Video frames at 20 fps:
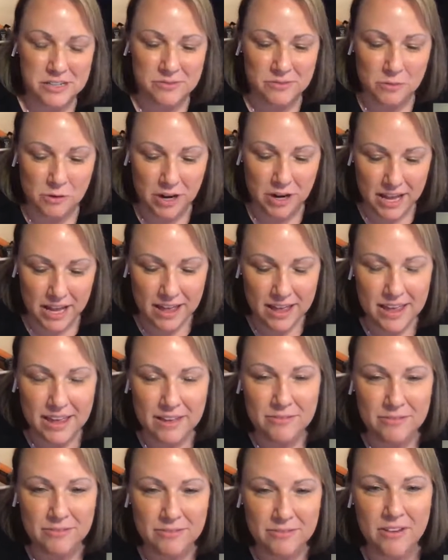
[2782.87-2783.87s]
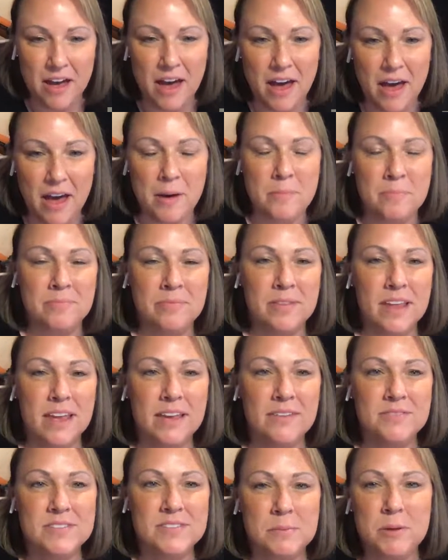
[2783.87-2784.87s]
for you. If
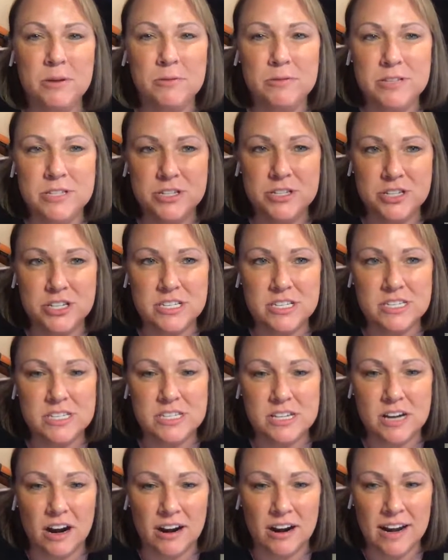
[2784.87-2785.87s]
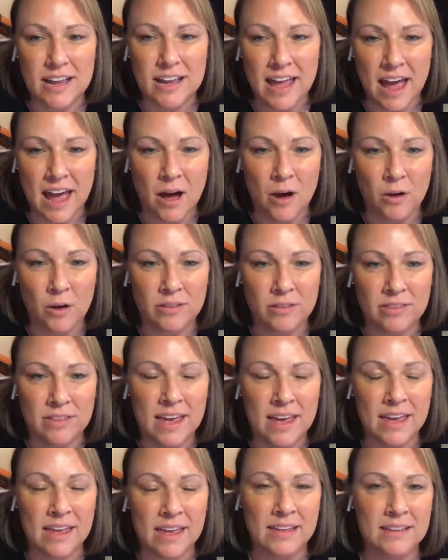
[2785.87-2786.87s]
someone was just starting out and
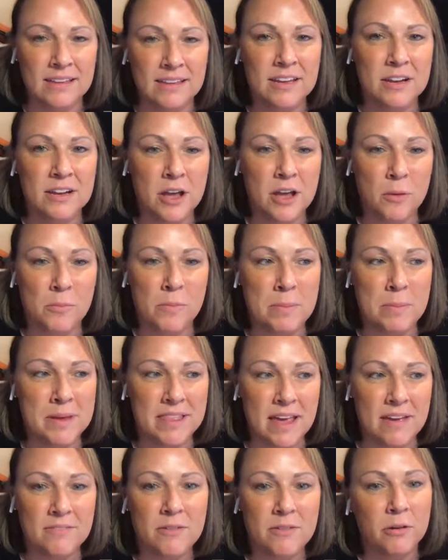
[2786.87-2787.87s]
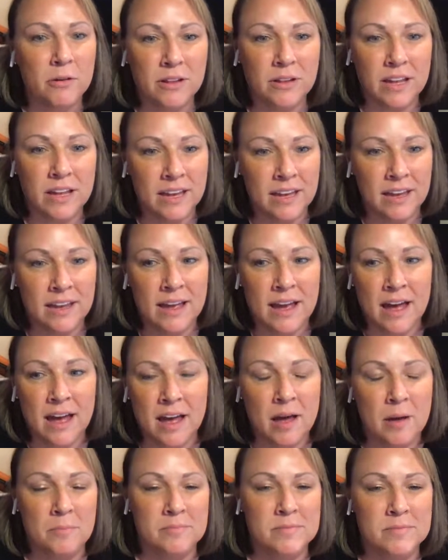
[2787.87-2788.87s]
they, maybe they've only
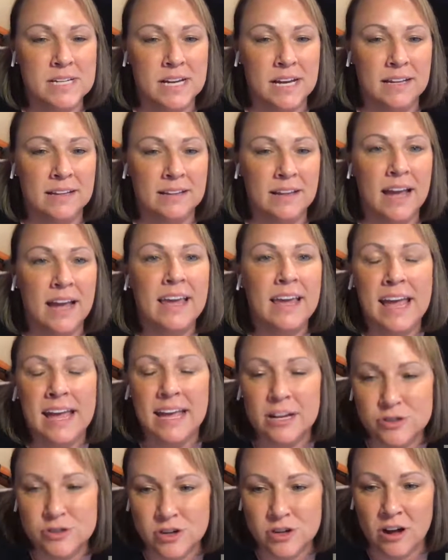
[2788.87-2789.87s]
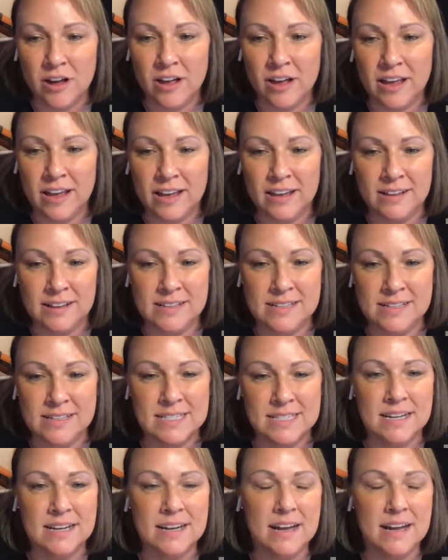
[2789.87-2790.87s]
done like hand
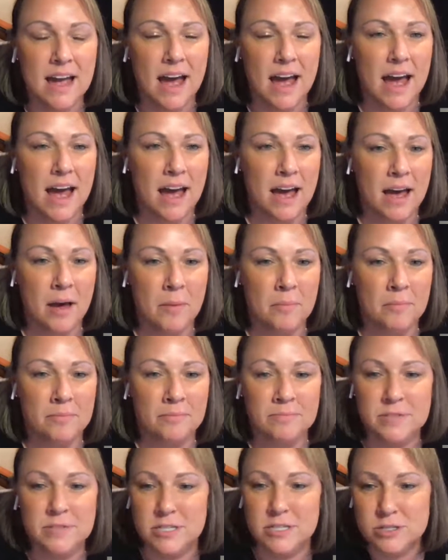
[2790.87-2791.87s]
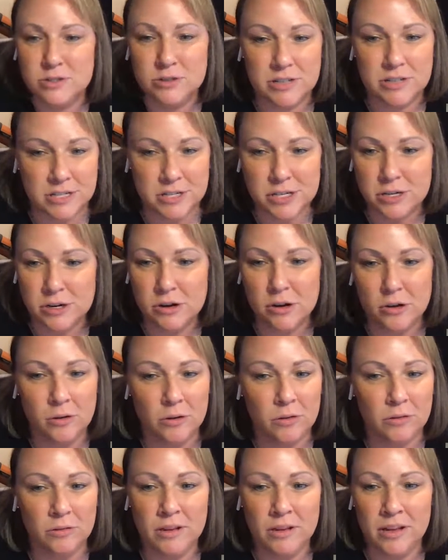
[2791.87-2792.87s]
drawings, just traditional,